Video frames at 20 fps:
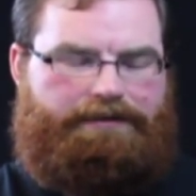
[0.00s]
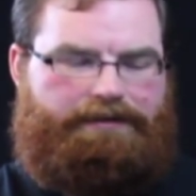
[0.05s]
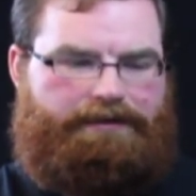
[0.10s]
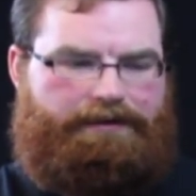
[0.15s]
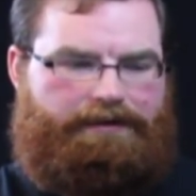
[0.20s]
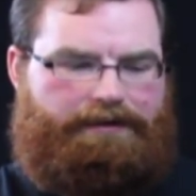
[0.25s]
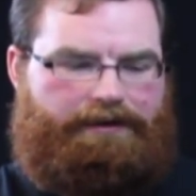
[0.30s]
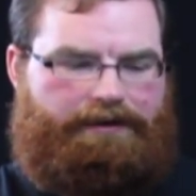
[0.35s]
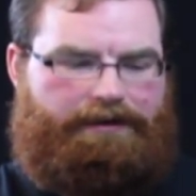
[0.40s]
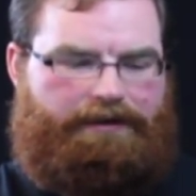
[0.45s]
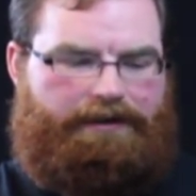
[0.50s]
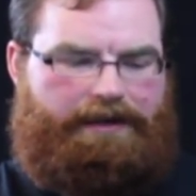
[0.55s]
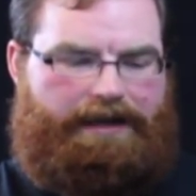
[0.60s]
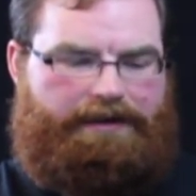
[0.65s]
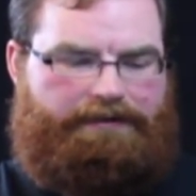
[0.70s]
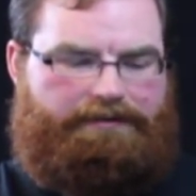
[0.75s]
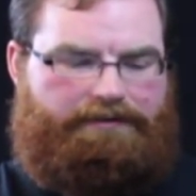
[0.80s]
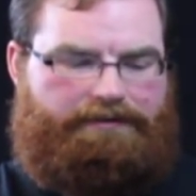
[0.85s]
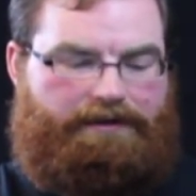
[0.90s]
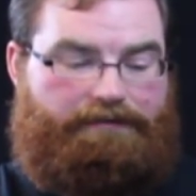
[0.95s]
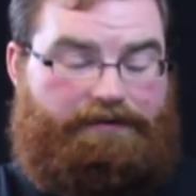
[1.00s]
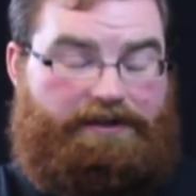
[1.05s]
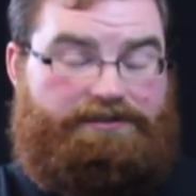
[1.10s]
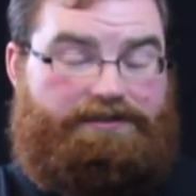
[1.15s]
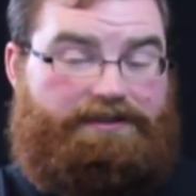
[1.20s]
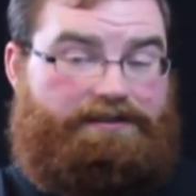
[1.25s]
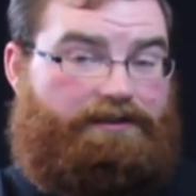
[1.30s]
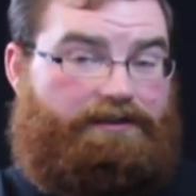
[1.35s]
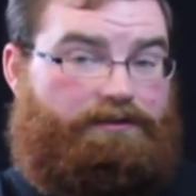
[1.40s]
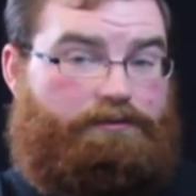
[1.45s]
And
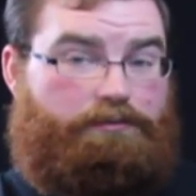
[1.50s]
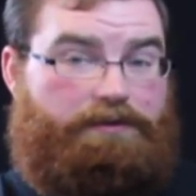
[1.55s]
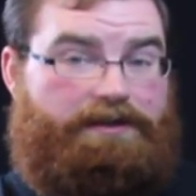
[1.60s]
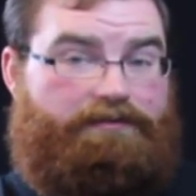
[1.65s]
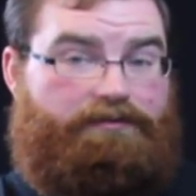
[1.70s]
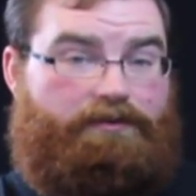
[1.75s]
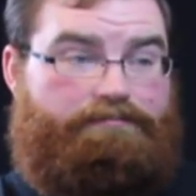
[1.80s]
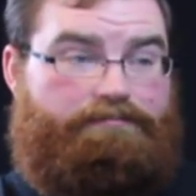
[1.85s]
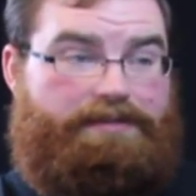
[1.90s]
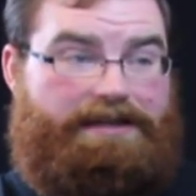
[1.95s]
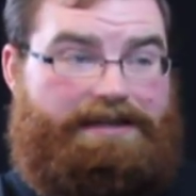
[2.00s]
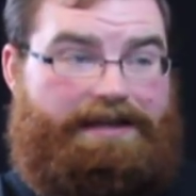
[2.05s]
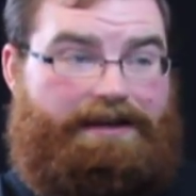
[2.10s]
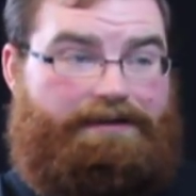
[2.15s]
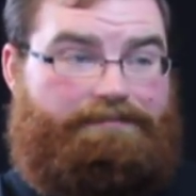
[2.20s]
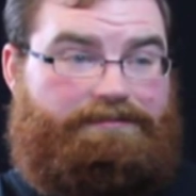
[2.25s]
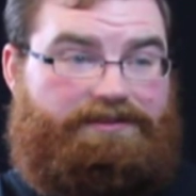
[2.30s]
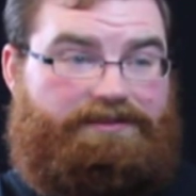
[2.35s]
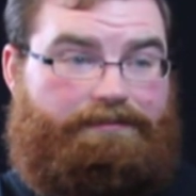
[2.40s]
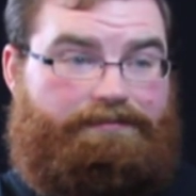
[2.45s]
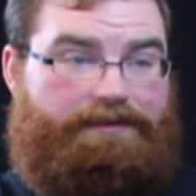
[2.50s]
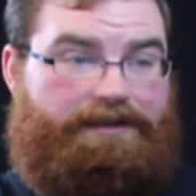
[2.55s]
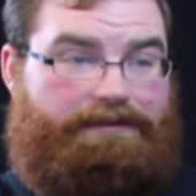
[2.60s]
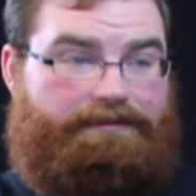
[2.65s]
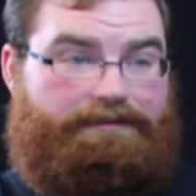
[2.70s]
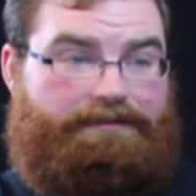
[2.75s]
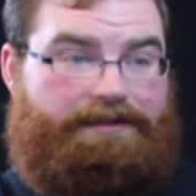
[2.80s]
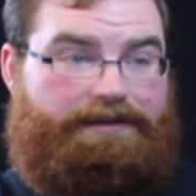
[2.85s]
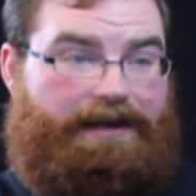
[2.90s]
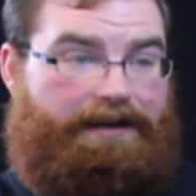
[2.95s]
eventually, the three of them became
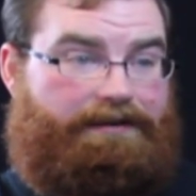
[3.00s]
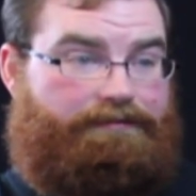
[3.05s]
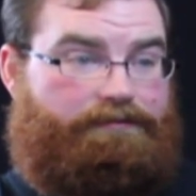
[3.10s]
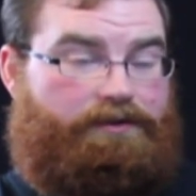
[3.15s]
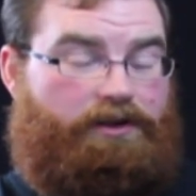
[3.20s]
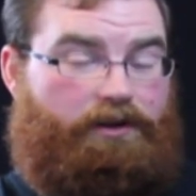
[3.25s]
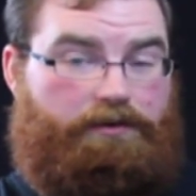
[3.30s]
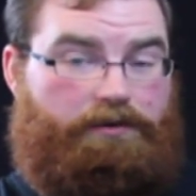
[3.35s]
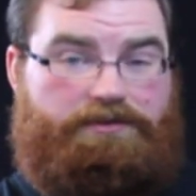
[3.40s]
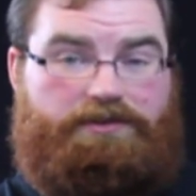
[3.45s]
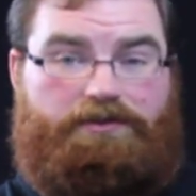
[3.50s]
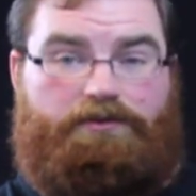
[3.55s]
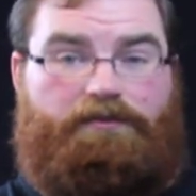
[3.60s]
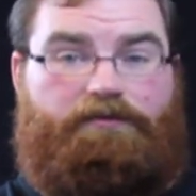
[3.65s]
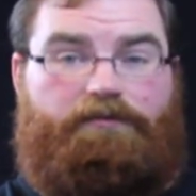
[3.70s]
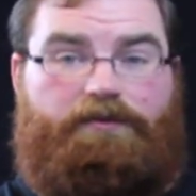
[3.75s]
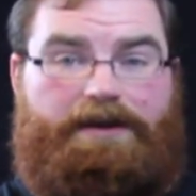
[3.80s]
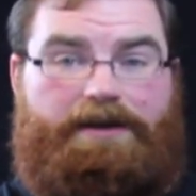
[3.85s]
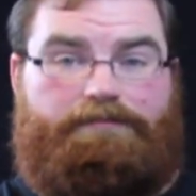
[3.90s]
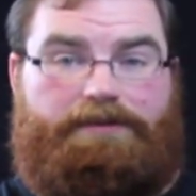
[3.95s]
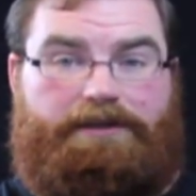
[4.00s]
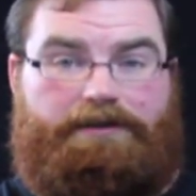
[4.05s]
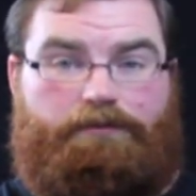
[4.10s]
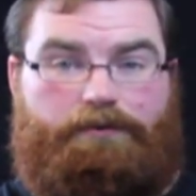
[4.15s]
something kind of close to a family,